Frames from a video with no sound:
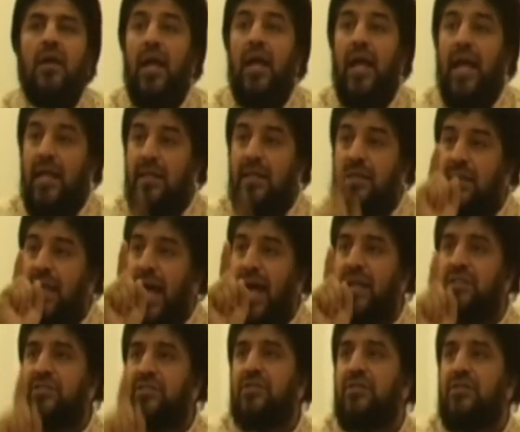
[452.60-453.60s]
In
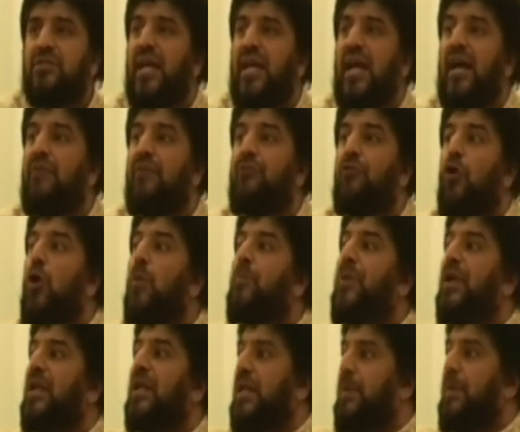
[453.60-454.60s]
that, they have
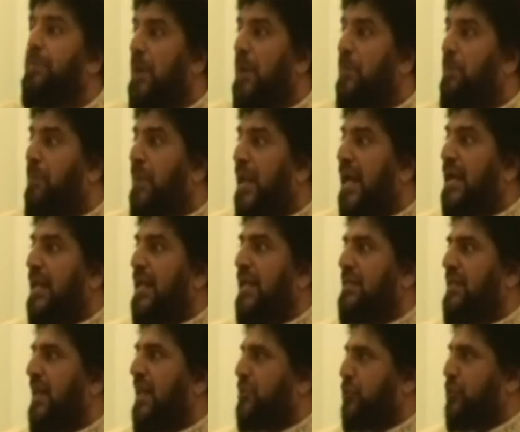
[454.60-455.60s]
openly, publicly,
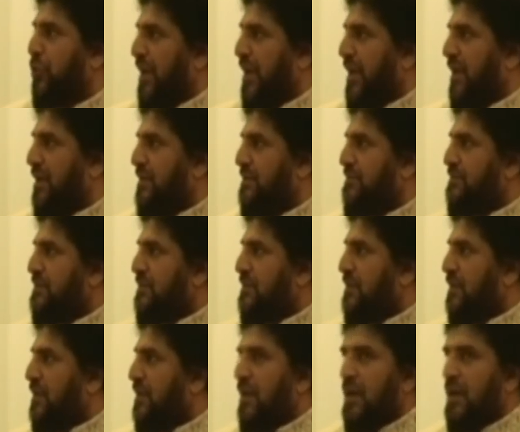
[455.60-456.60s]
they are showing
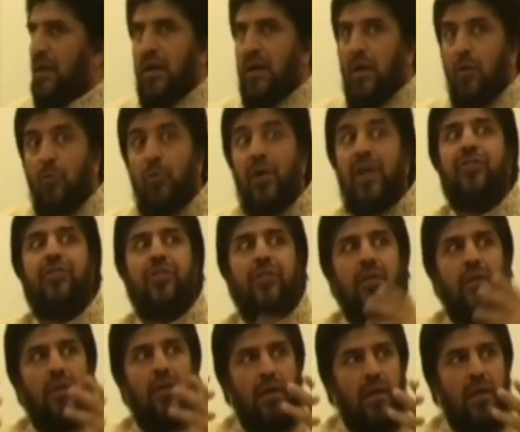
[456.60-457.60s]
with
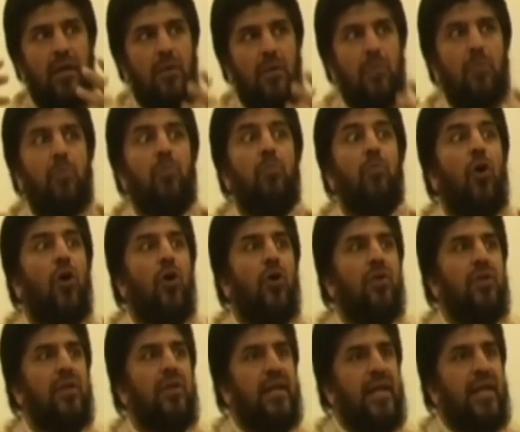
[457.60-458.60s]

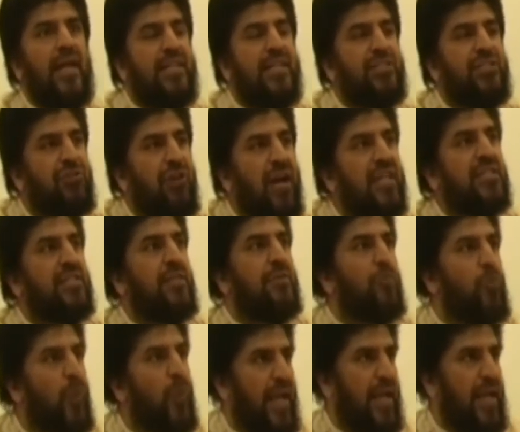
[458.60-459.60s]
more attractive
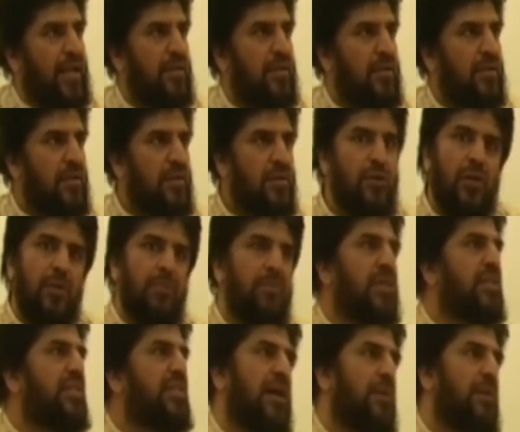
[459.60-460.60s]
way. You know,
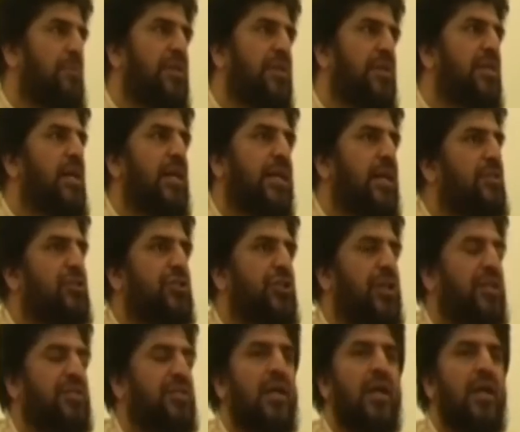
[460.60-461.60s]
media can
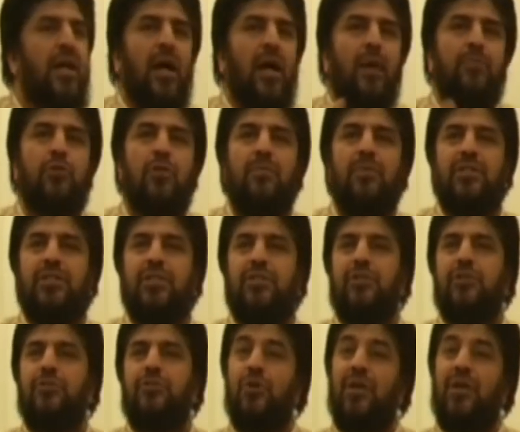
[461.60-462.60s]
change Abdul Majid
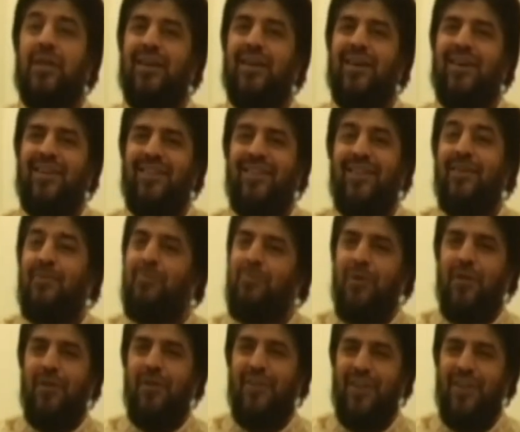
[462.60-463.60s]
into a girl,
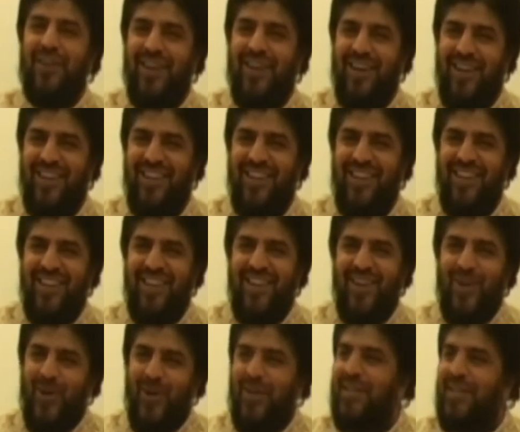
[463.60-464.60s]
beautiful girl.
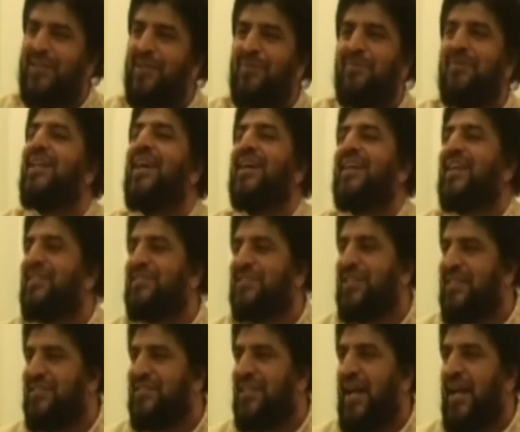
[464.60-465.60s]
Okay, the media can
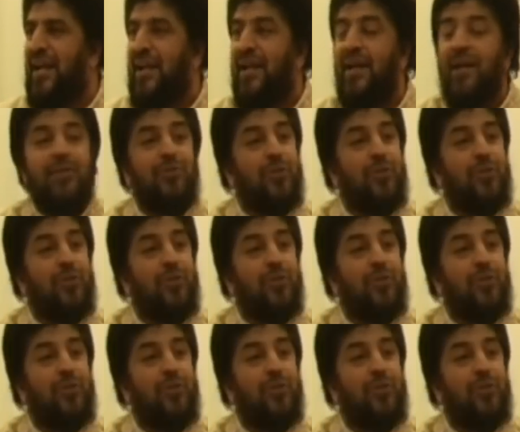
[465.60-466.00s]
change that.